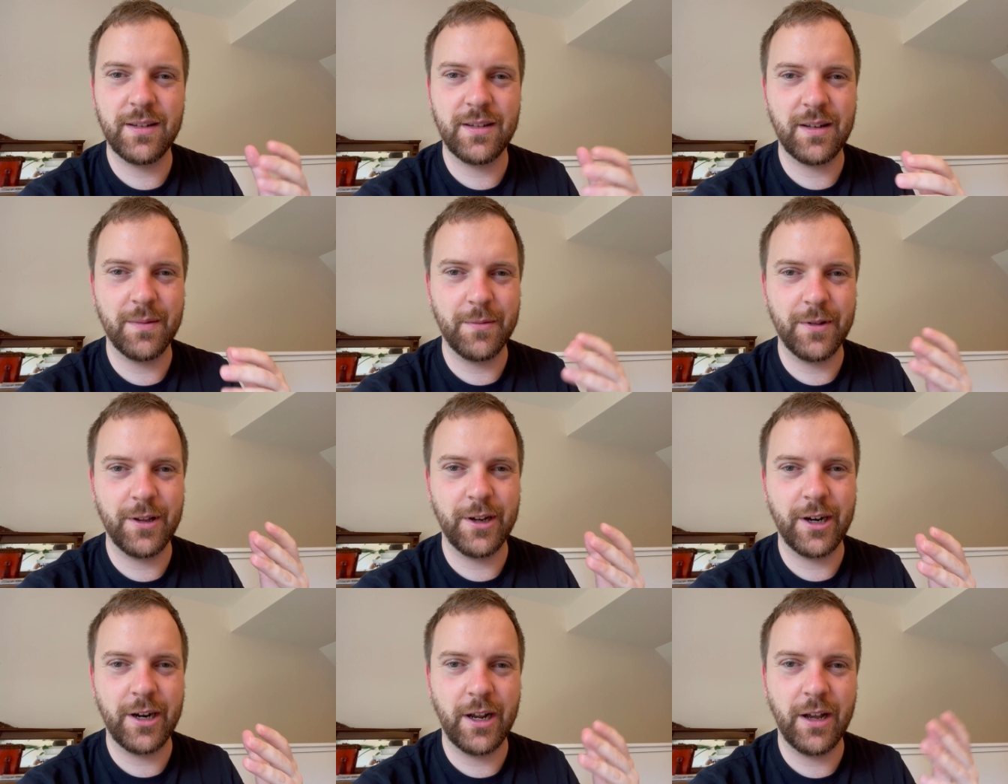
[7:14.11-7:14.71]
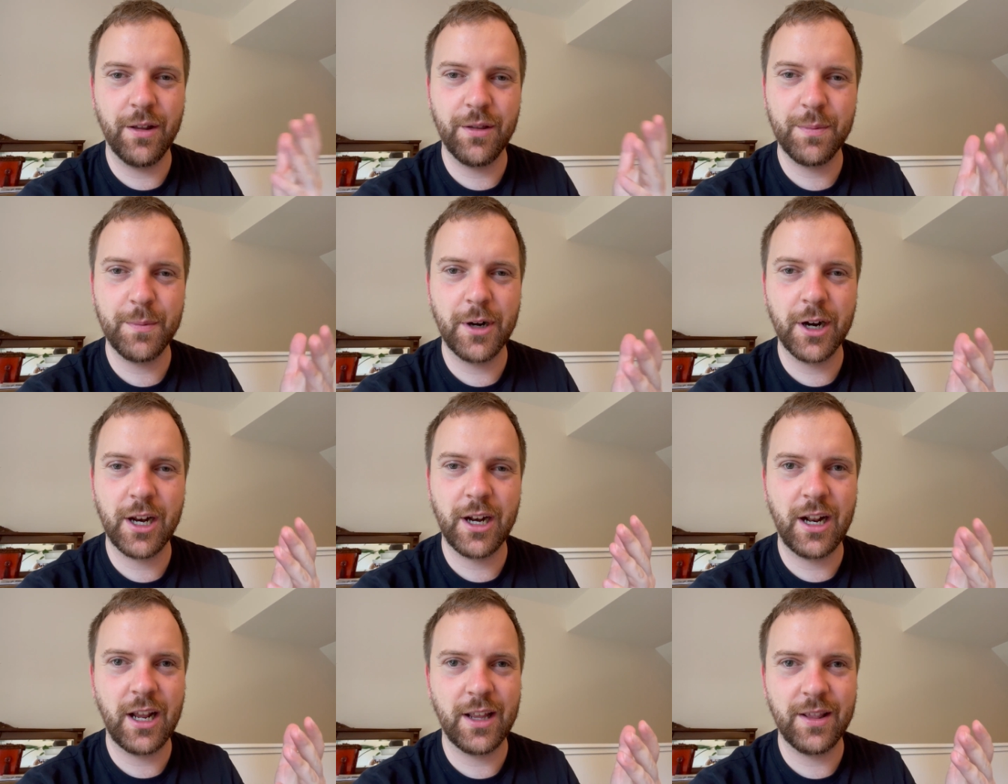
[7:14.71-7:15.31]
some of their health
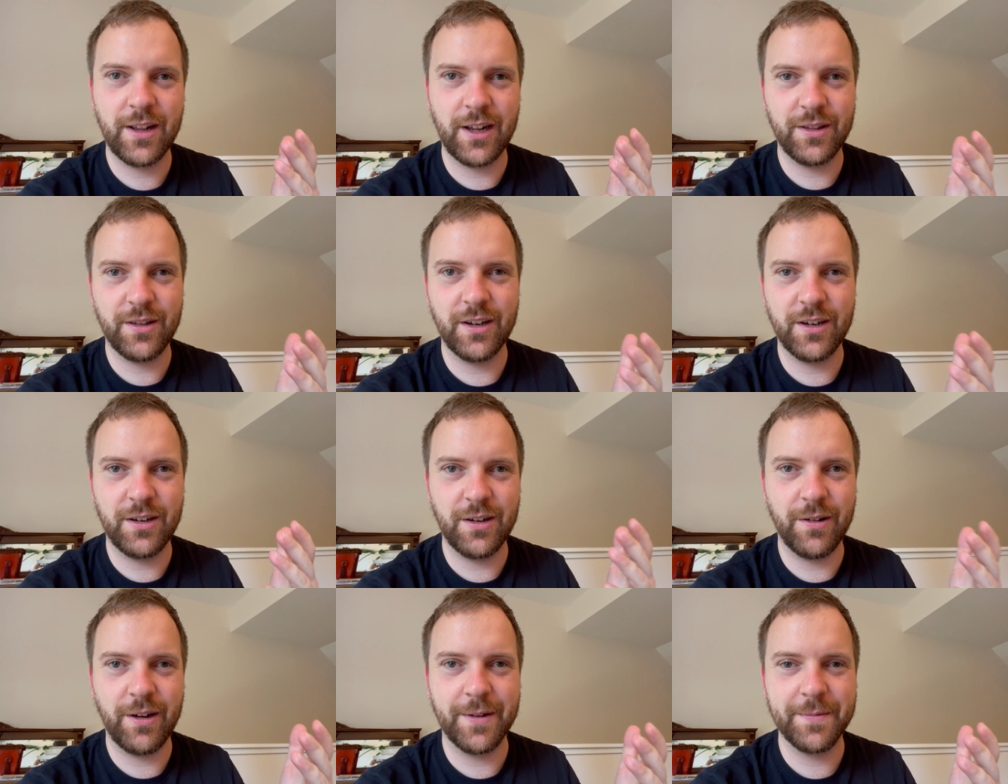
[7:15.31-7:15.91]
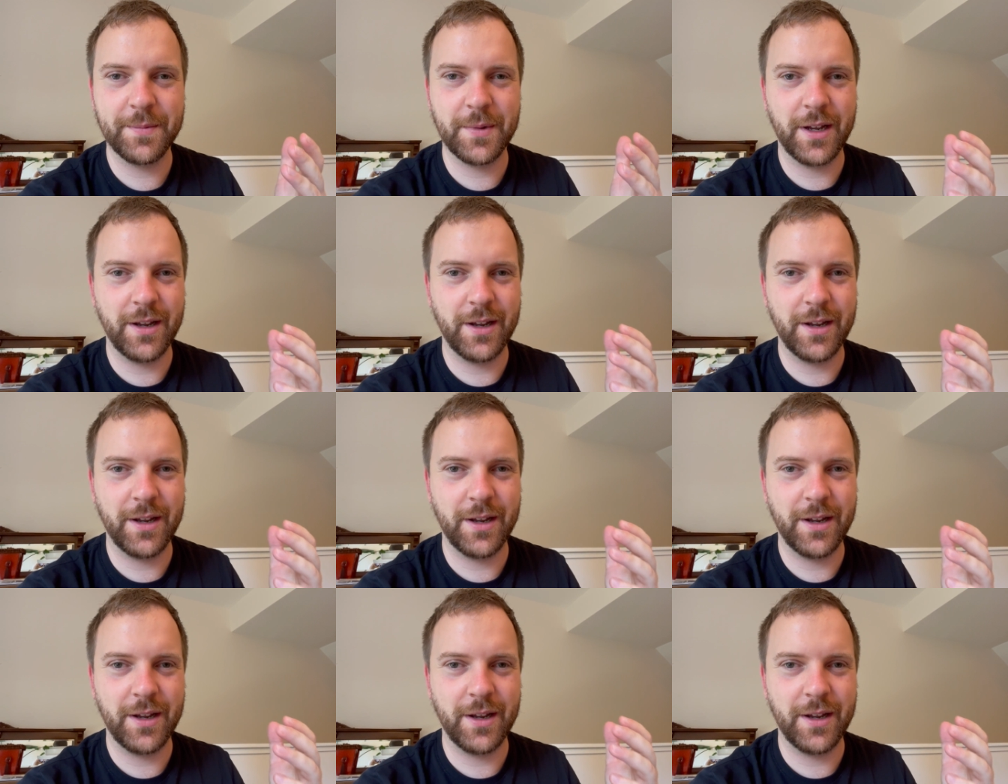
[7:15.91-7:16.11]
marketing that they're doing.